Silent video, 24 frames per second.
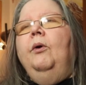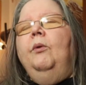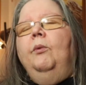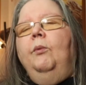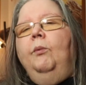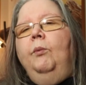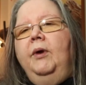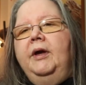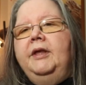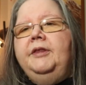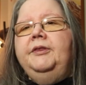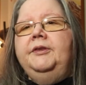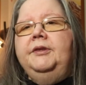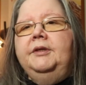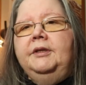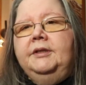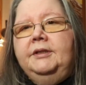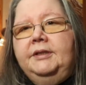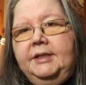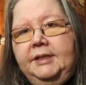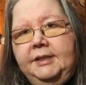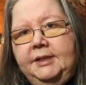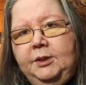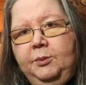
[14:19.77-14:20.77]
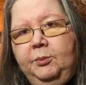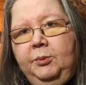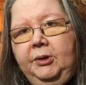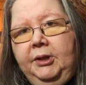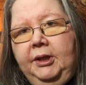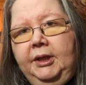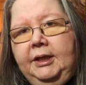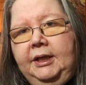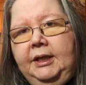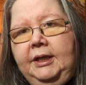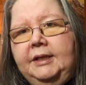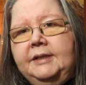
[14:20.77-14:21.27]
with
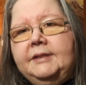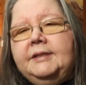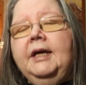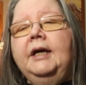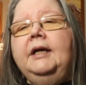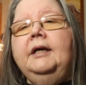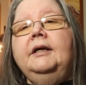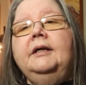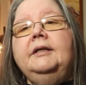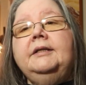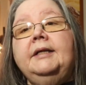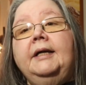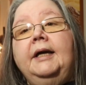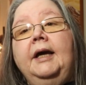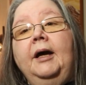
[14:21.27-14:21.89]
disabilities to